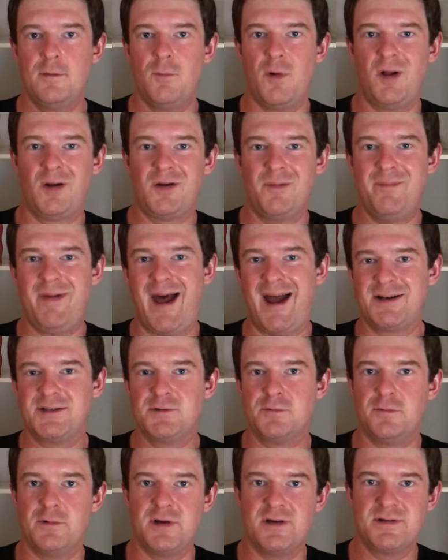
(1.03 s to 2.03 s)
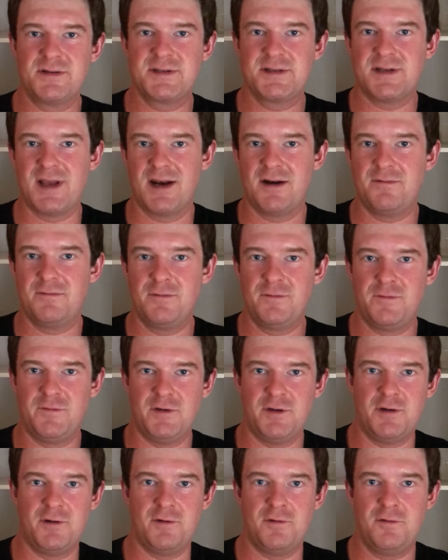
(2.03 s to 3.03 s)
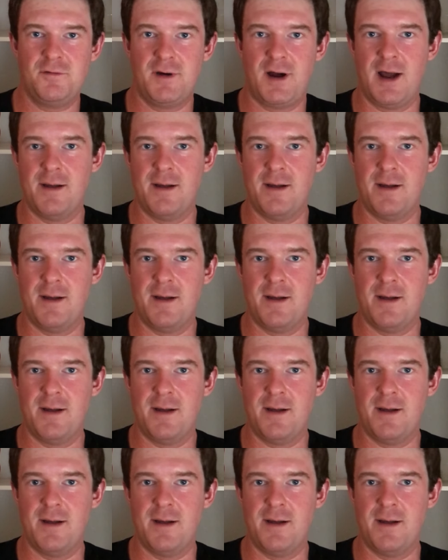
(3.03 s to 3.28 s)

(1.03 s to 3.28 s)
Welcome back to Real Scent Review.